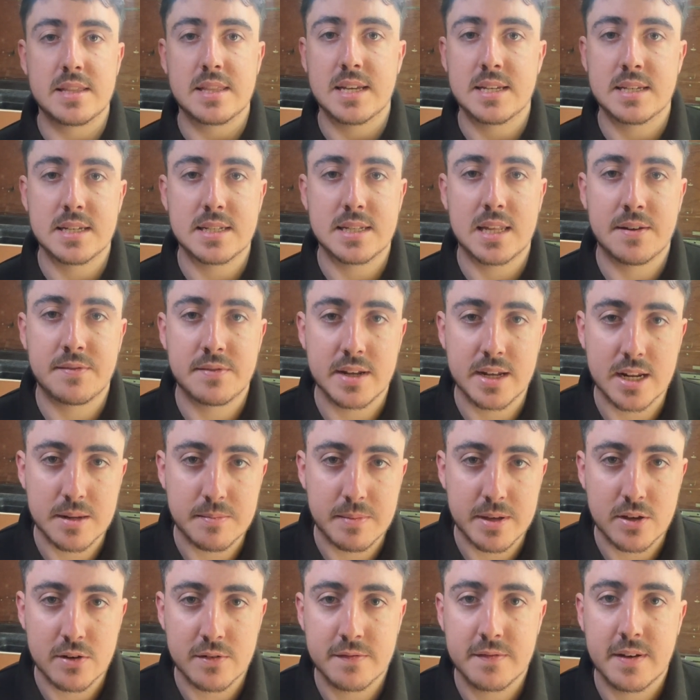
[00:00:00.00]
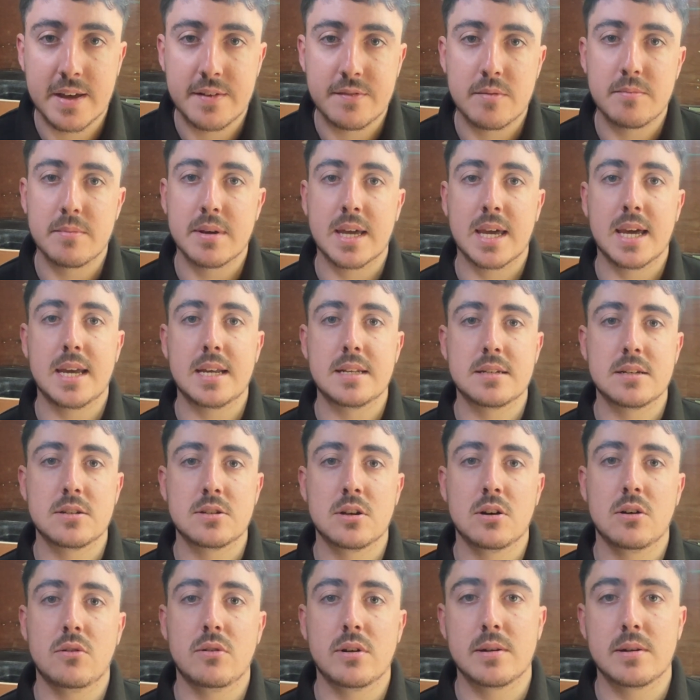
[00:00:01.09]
this is definitely going to be your favourite Makita tool,